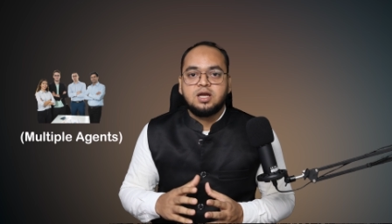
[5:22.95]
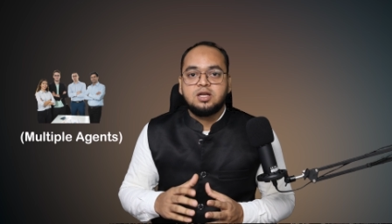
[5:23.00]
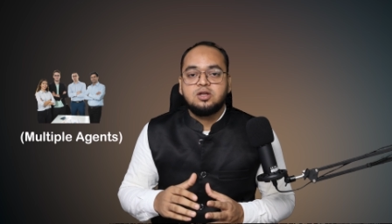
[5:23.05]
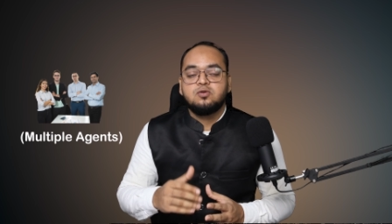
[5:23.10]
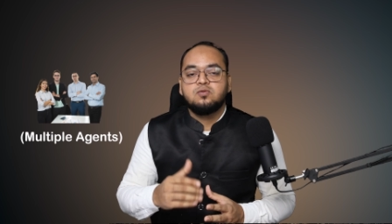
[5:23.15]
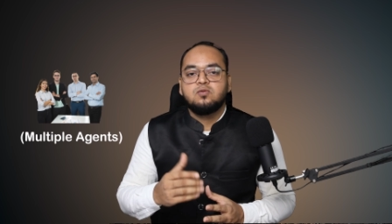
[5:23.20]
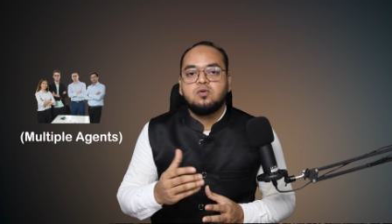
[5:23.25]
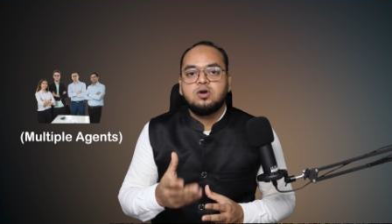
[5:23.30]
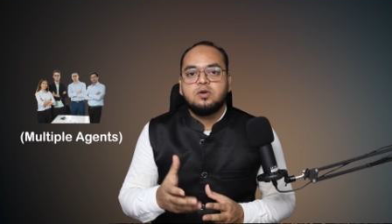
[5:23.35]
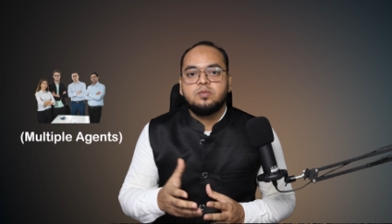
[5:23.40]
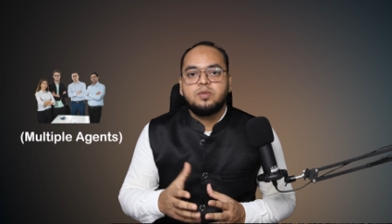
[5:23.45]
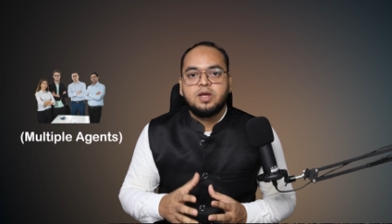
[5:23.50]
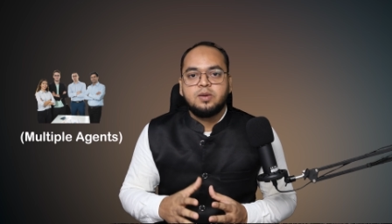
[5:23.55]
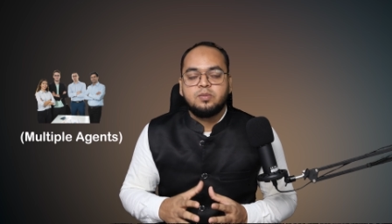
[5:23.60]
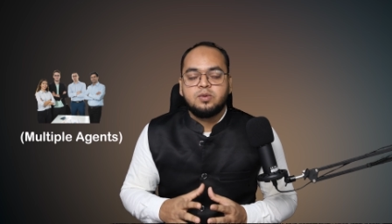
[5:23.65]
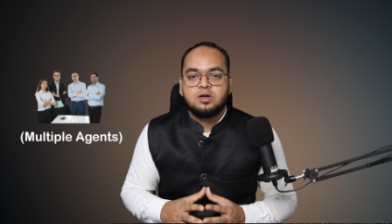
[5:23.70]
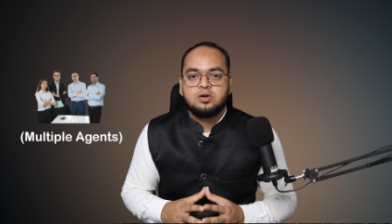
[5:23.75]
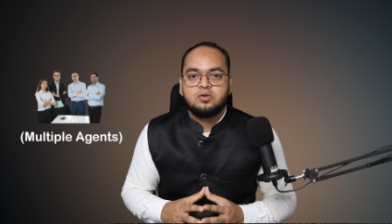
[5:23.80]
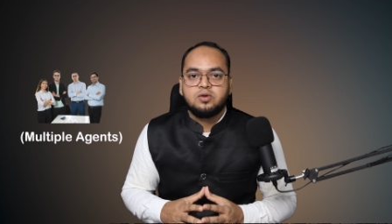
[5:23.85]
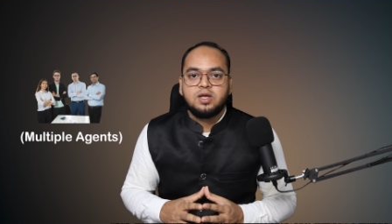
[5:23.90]
And you won't be
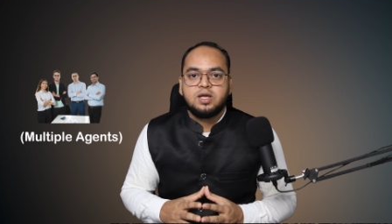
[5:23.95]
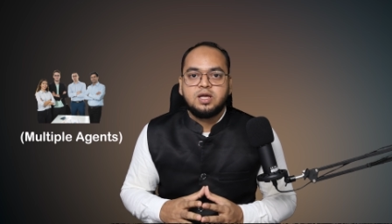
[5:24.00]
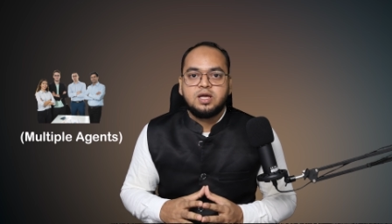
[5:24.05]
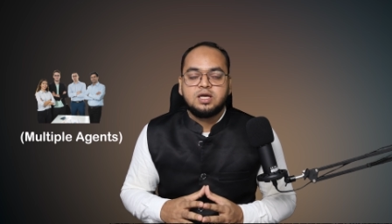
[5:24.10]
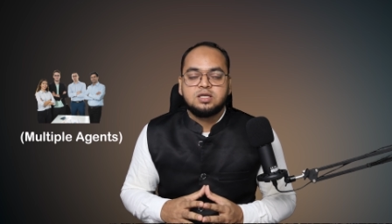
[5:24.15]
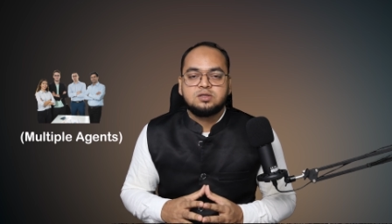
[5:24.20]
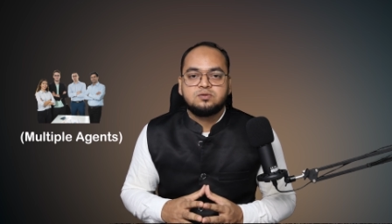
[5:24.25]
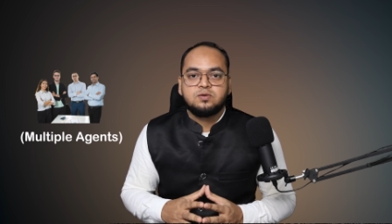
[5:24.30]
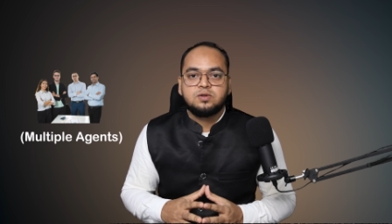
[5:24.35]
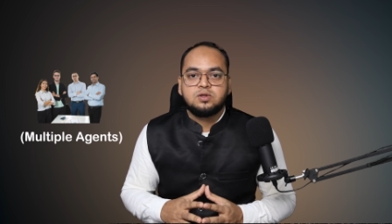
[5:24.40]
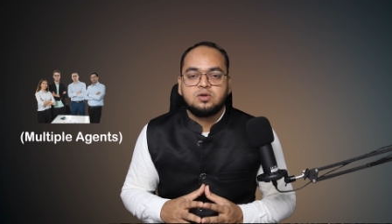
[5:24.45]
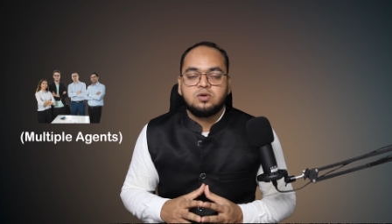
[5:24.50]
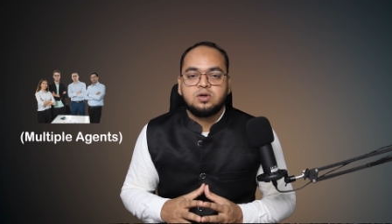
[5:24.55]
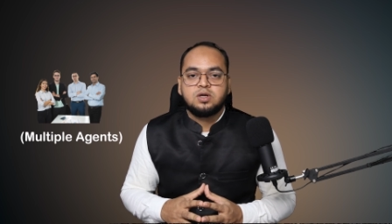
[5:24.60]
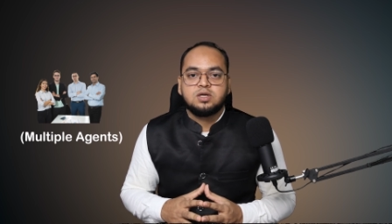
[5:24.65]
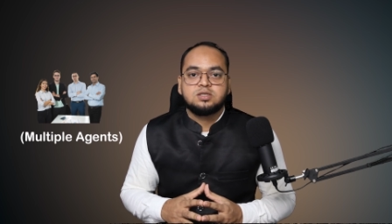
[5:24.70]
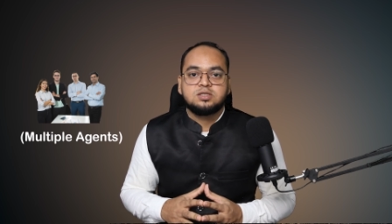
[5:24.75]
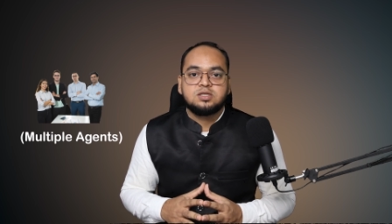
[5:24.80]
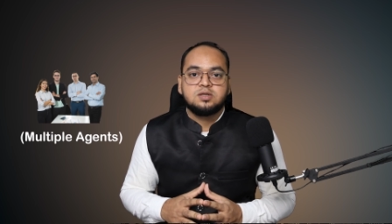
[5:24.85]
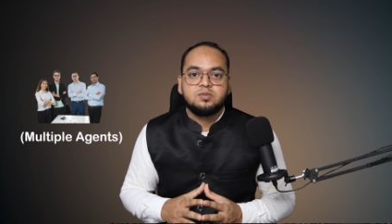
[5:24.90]
able to engage with your
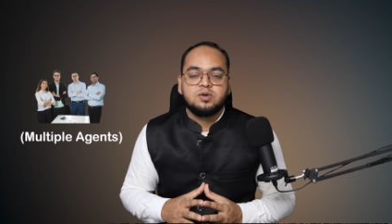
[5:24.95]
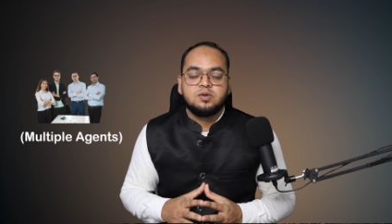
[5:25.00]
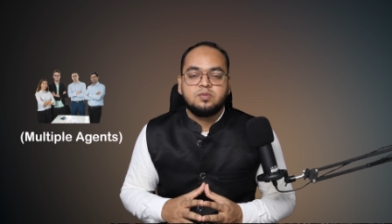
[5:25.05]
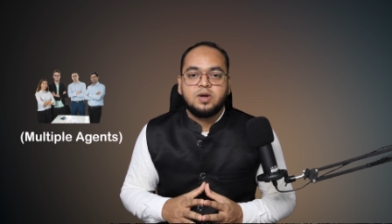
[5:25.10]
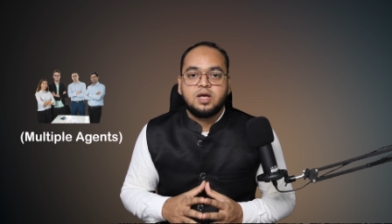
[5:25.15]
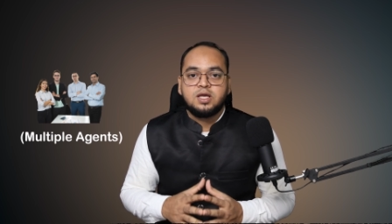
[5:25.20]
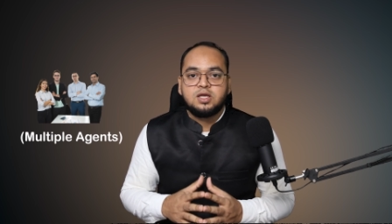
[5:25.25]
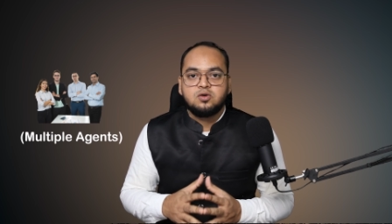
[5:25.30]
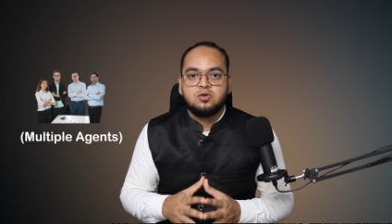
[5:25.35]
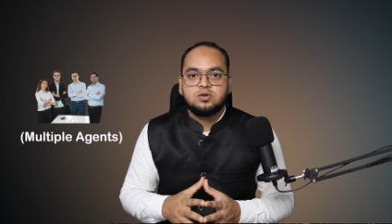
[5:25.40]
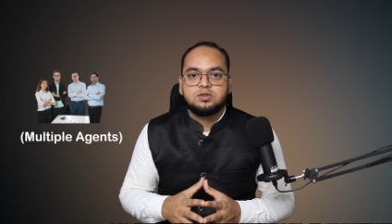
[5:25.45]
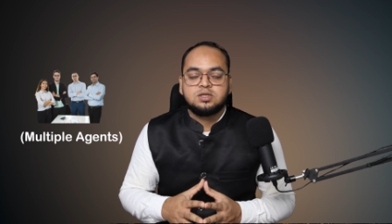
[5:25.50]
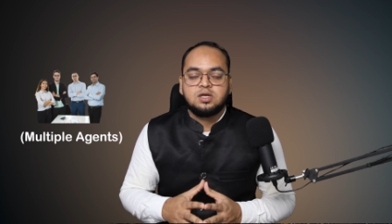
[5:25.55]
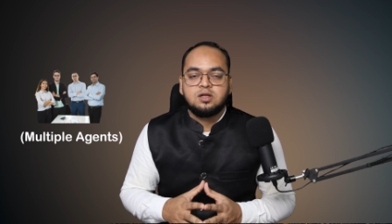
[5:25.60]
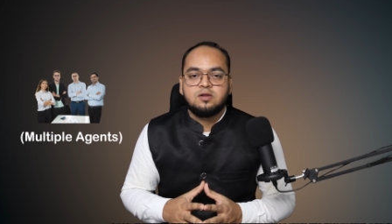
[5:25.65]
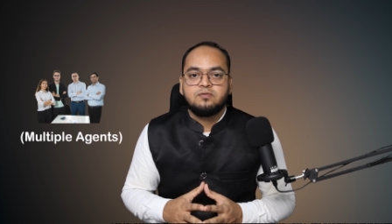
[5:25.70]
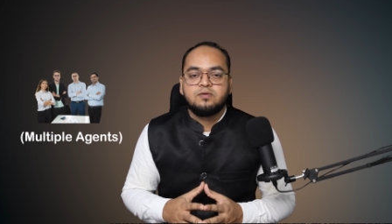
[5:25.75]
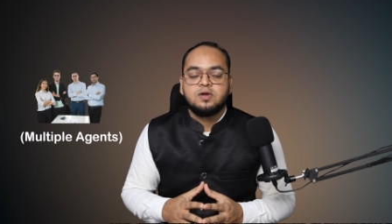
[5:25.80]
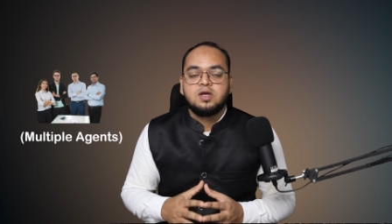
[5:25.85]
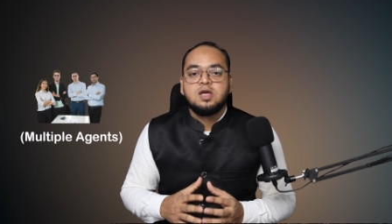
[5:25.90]
customer by
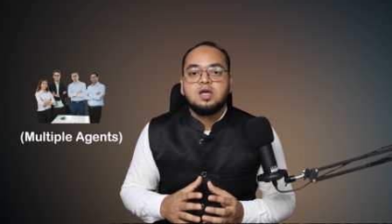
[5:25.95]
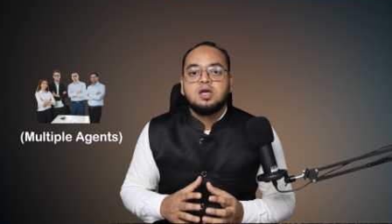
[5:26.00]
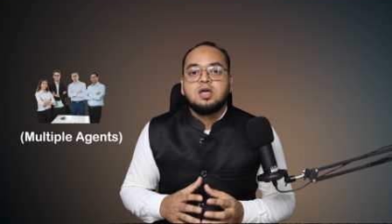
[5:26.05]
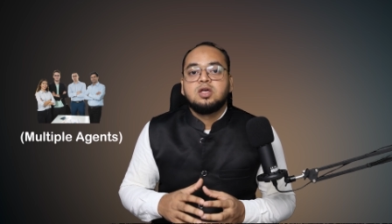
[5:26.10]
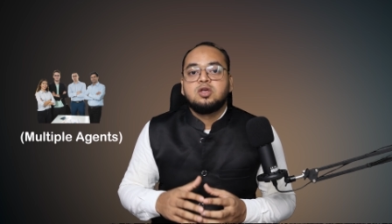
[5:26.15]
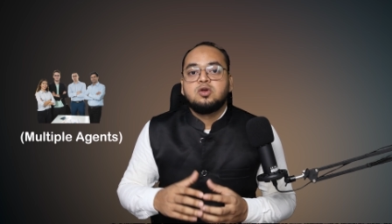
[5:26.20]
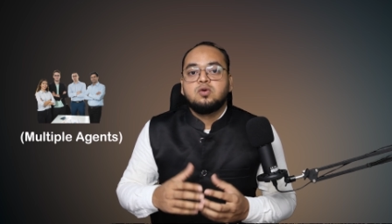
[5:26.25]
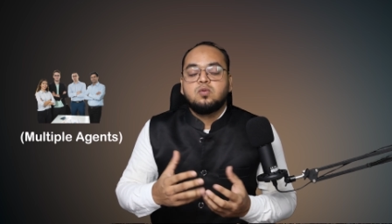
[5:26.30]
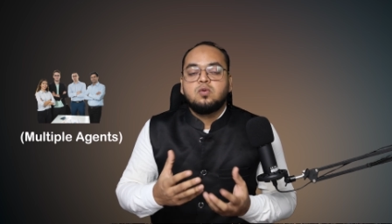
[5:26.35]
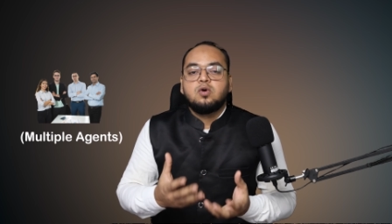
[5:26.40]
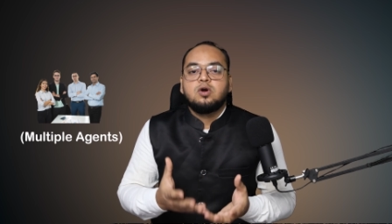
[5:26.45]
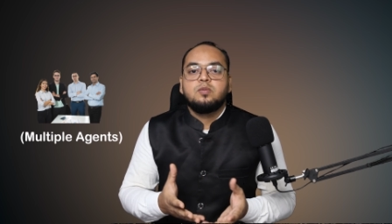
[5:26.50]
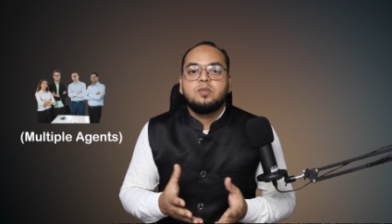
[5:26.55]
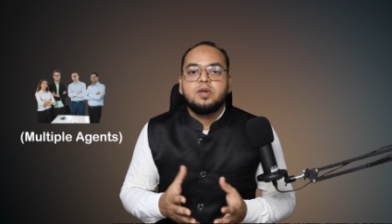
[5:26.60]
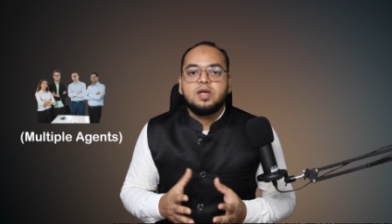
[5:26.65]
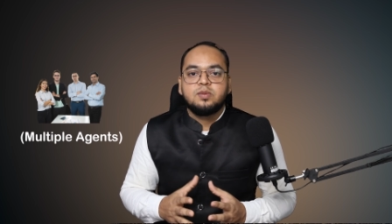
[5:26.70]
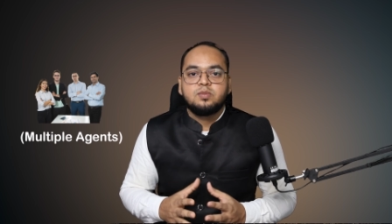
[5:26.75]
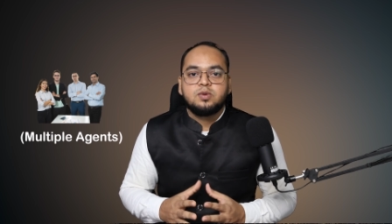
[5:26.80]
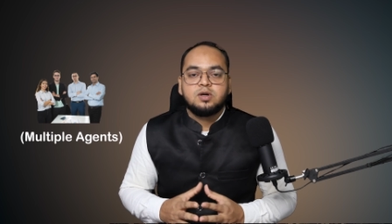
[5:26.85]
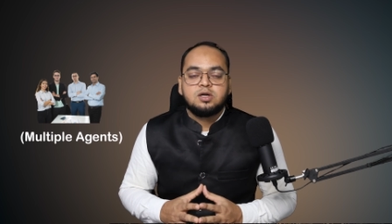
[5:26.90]
yourself. You won't
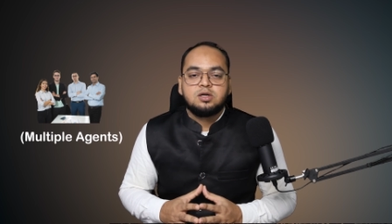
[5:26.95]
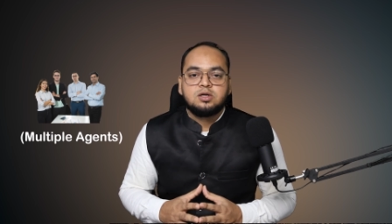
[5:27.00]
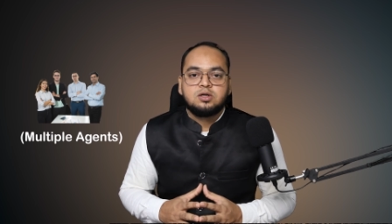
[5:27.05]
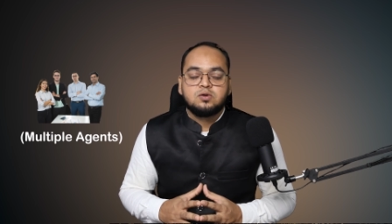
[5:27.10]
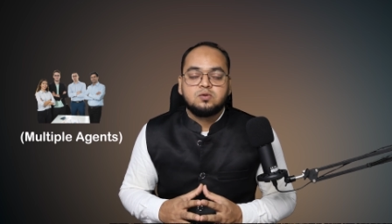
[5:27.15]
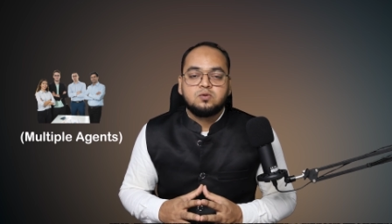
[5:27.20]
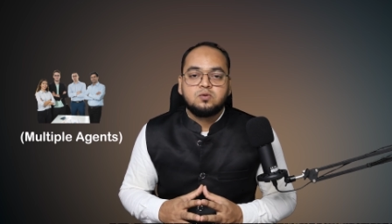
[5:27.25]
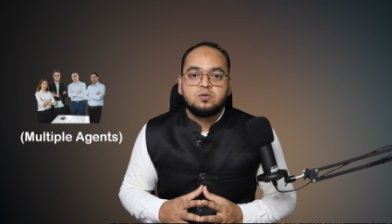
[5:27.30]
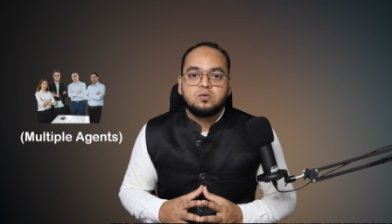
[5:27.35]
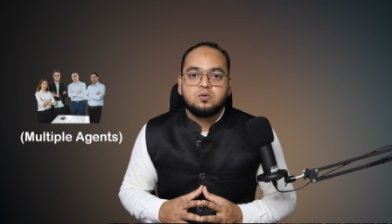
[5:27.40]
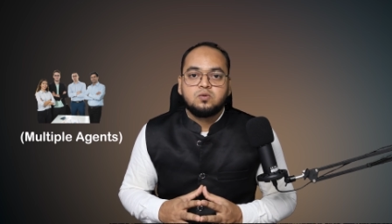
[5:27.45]
be able to